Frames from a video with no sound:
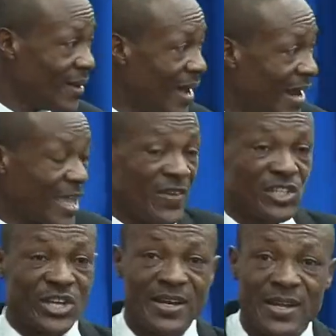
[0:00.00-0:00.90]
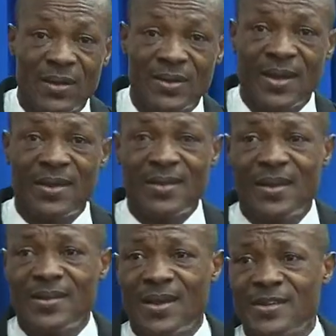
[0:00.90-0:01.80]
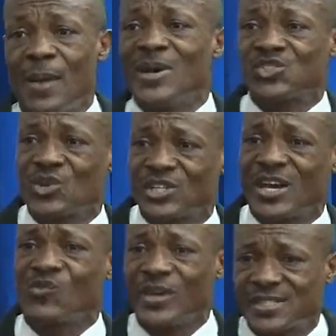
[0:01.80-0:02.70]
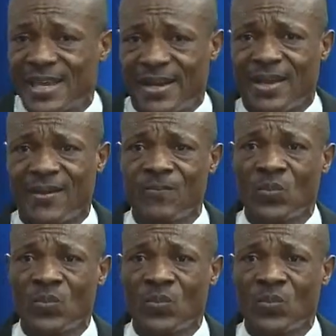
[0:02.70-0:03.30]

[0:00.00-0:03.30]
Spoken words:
and I give you the demonstration recently,